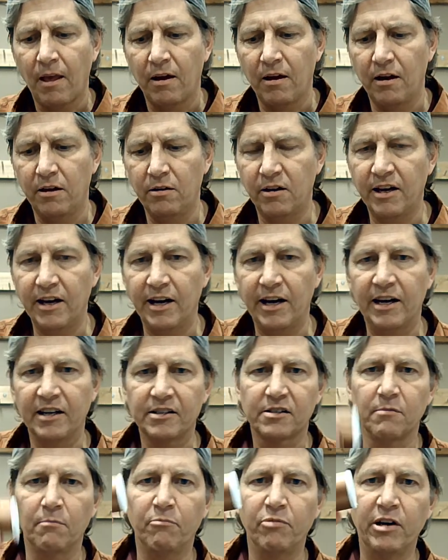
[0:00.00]
and you got
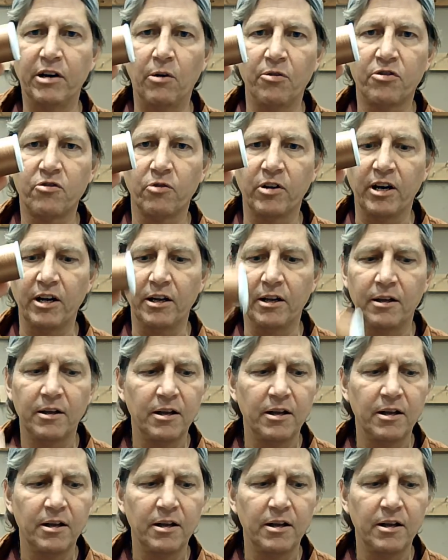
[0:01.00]
some brown thread.